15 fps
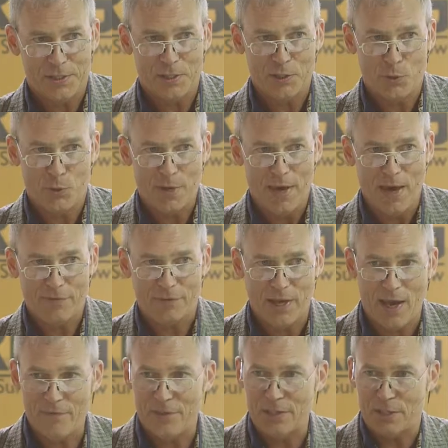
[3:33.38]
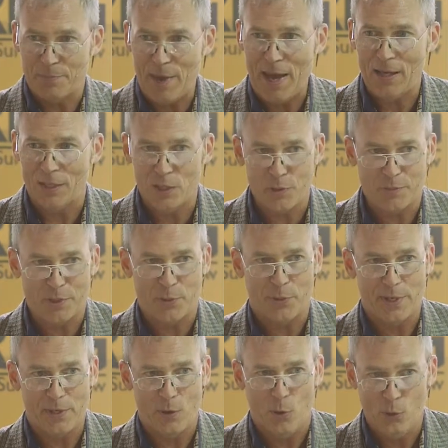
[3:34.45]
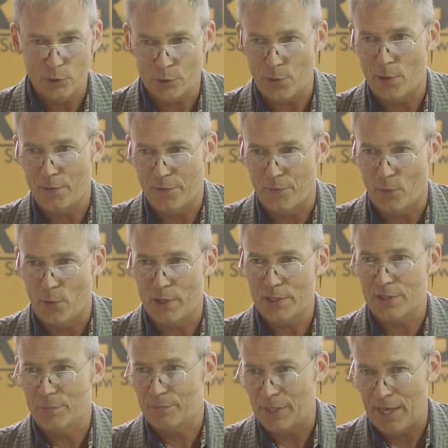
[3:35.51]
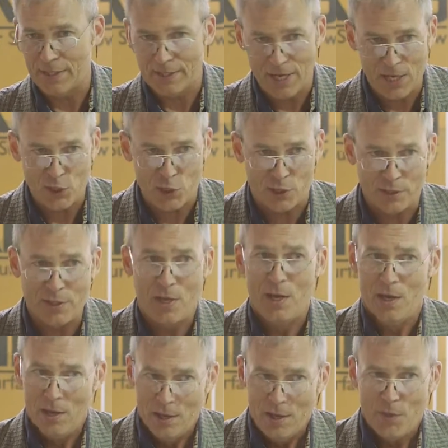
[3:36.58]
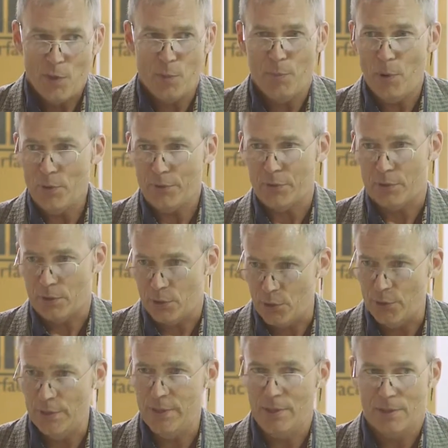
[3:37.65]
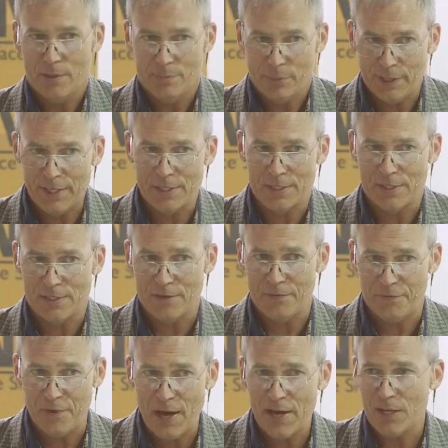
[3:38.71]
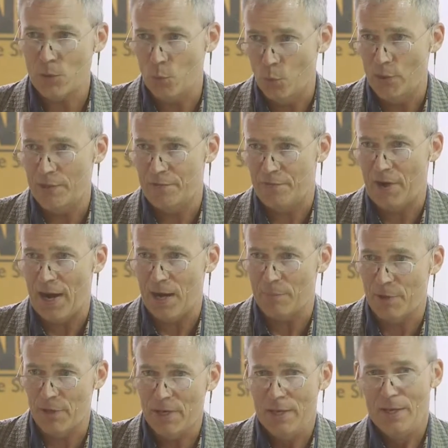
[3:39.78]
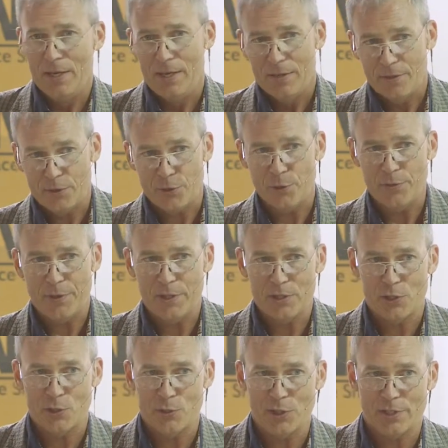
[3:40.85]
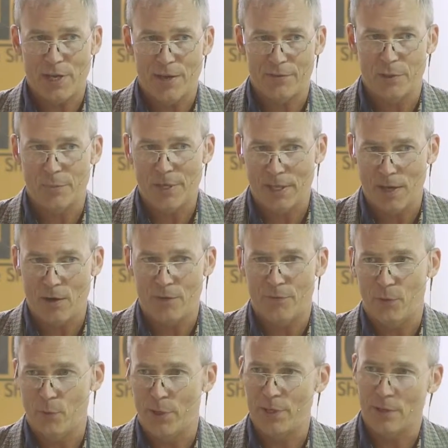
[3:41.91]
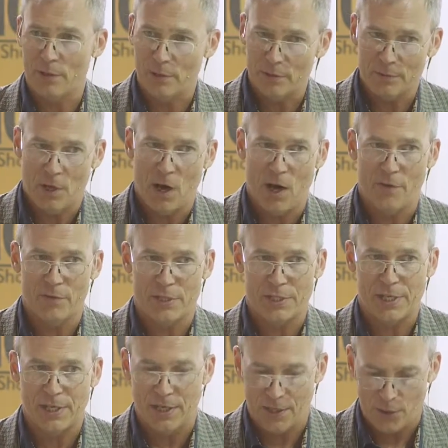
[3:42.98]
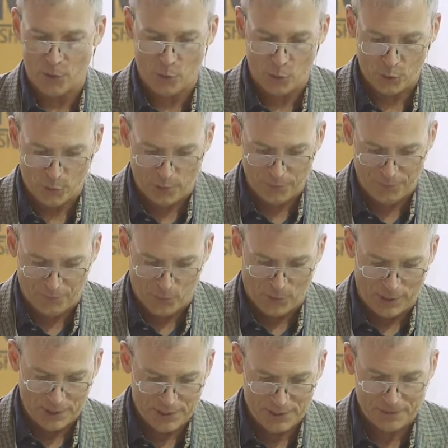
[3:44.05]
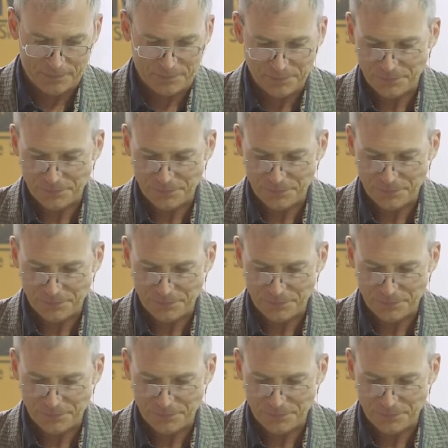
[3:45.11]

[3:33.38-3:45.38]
since we have to have this balance between old growth forest and plantation, they're both good places to find wood fiber. The truth is, you just have to be careful when you're harvesting in an old growth forest.